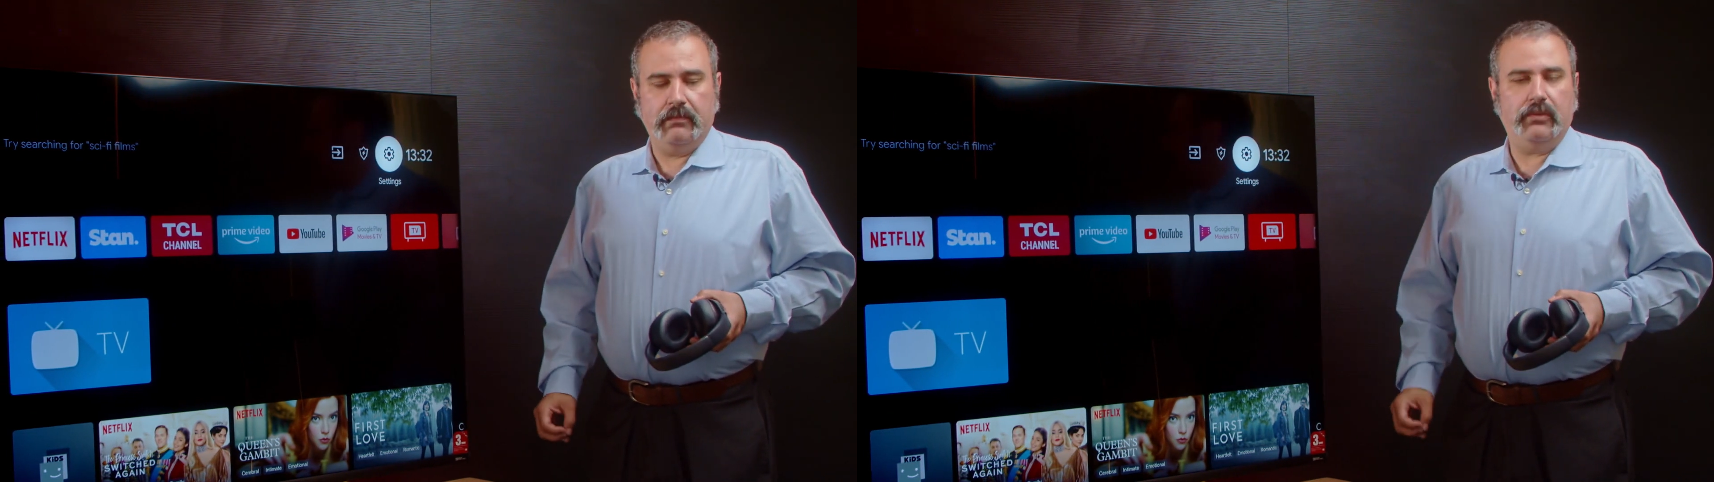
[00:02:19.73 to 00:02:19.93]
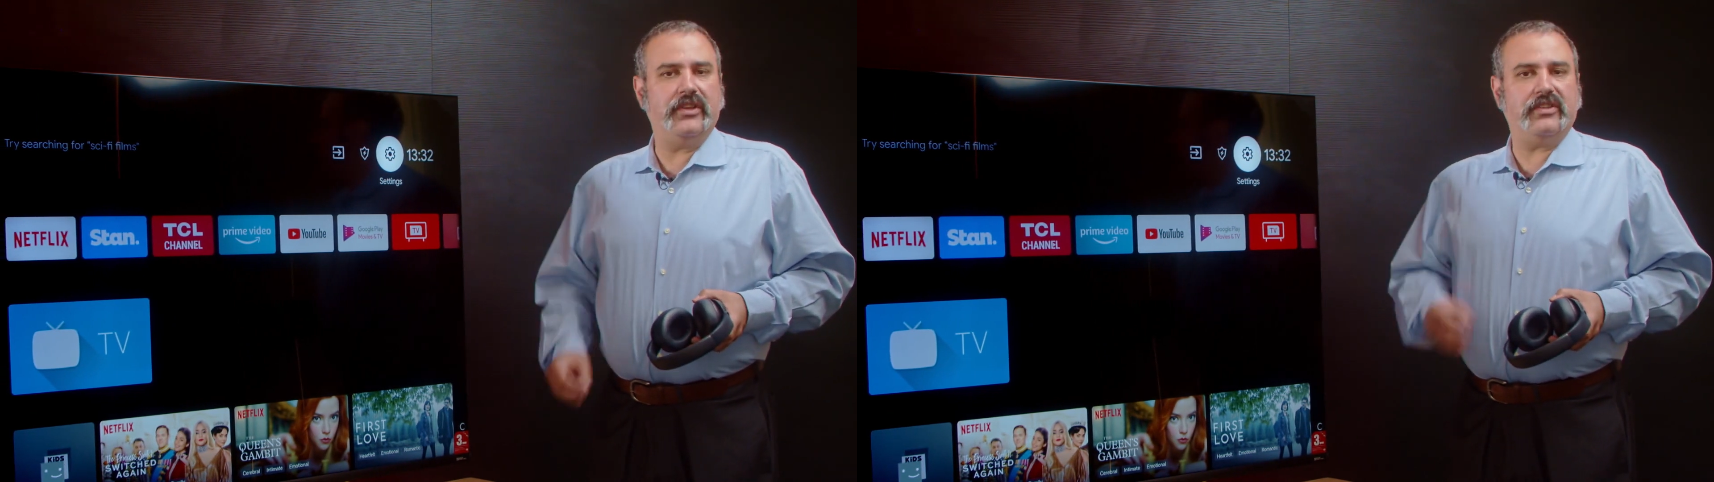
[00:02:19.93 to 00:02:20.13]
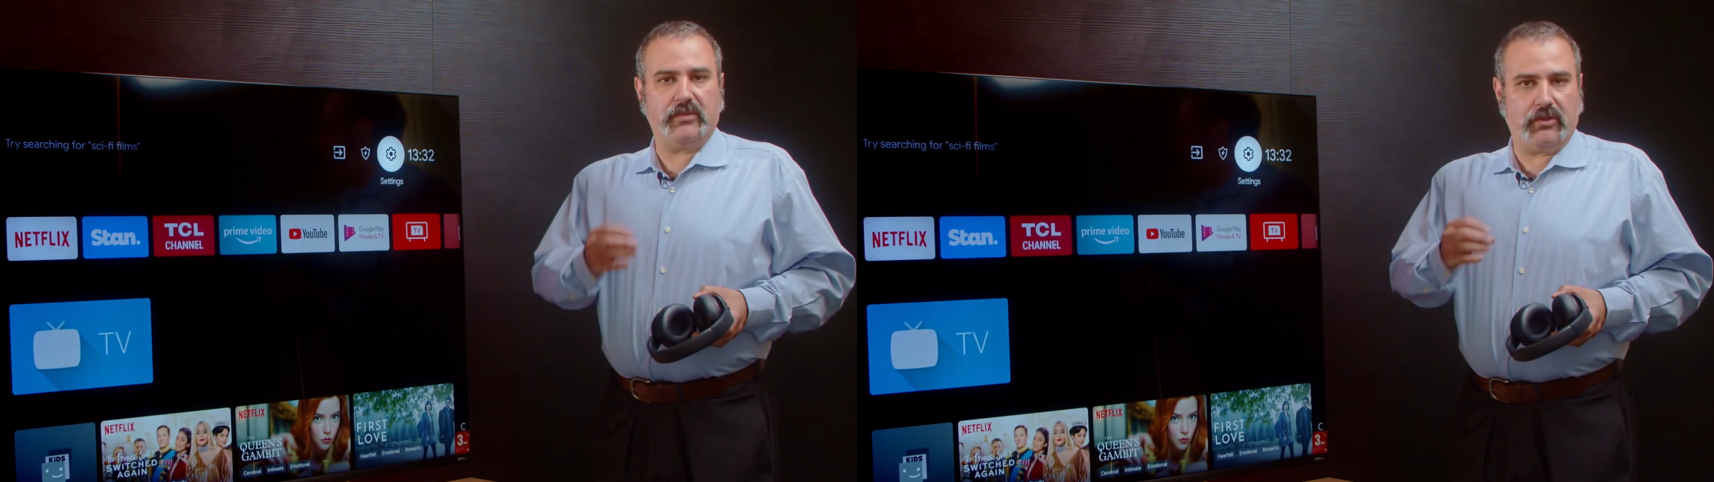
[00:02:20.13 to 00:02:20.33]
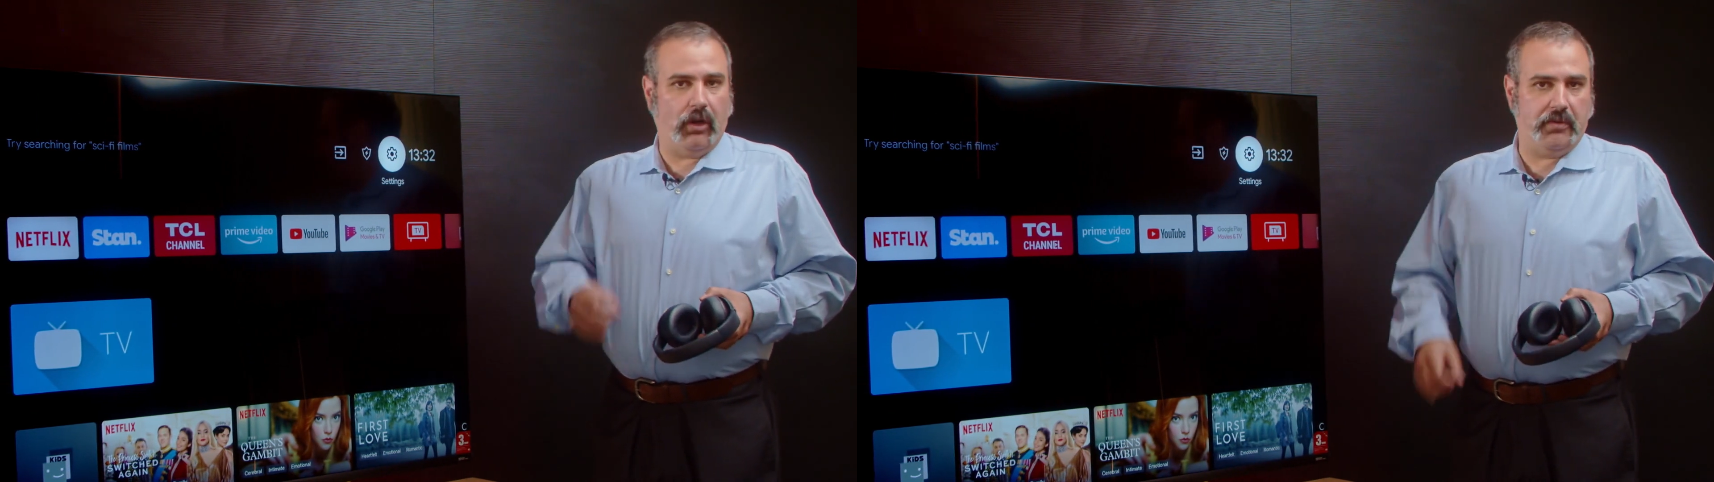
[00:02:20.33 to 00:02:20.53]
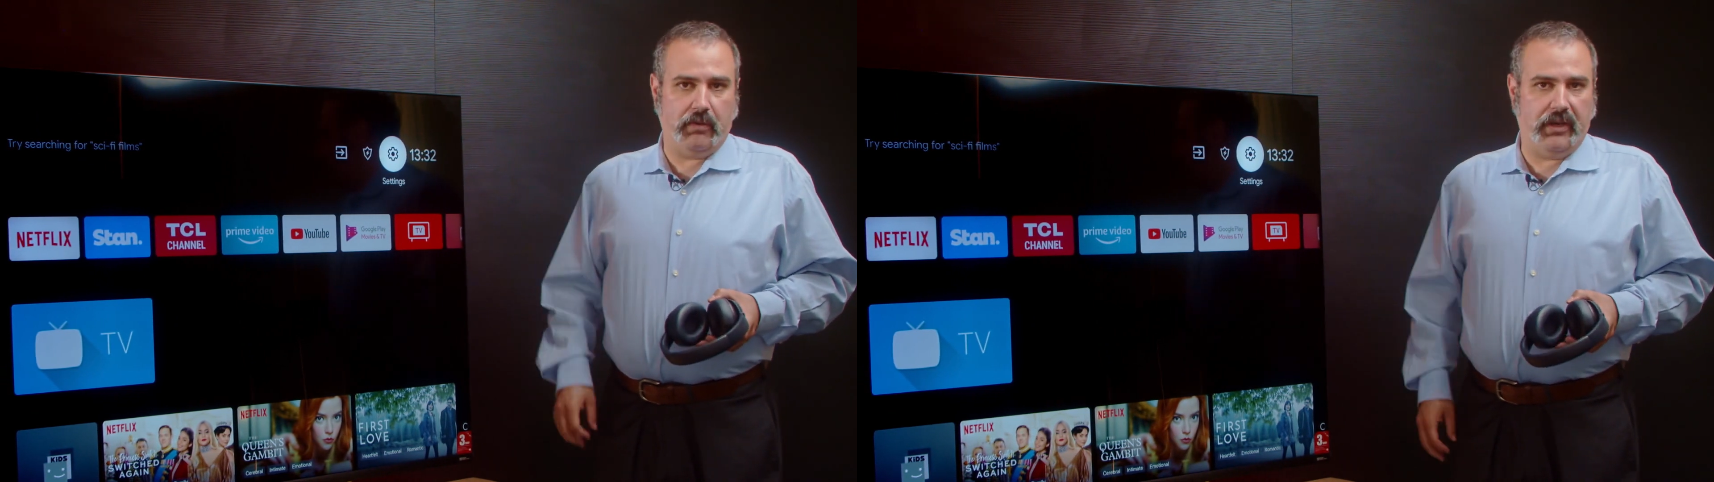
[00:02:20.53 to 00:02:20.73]
please
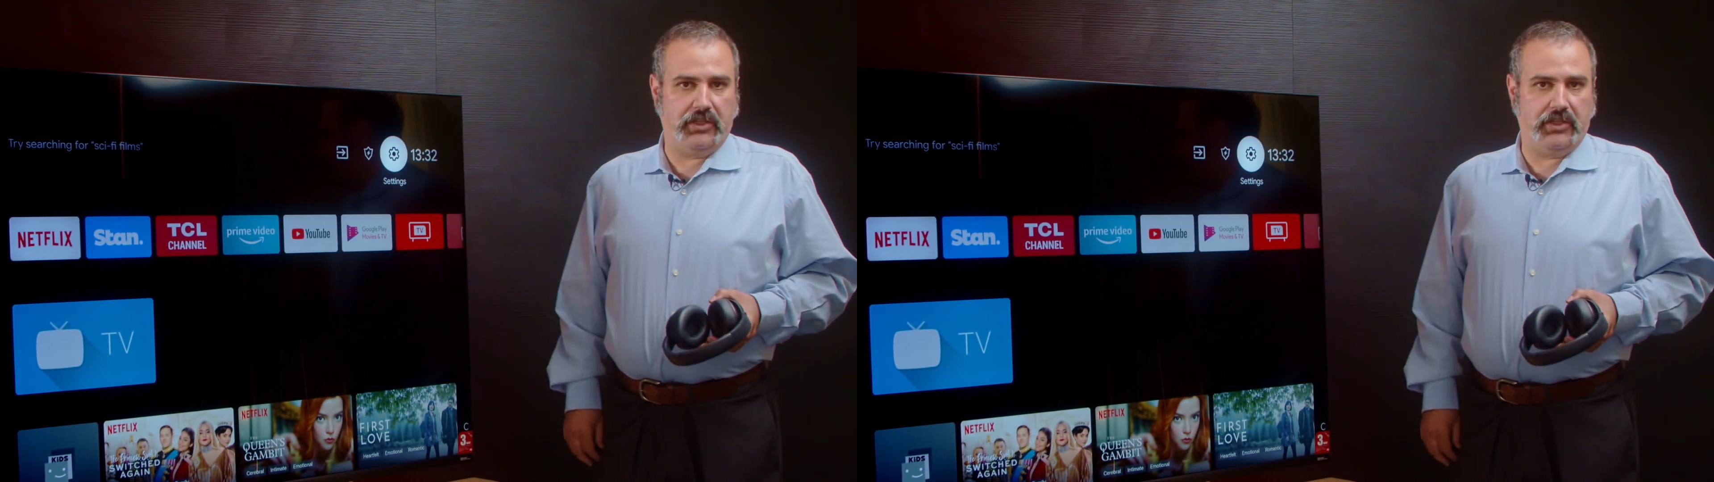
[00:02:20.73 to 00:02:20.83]
subscribe to our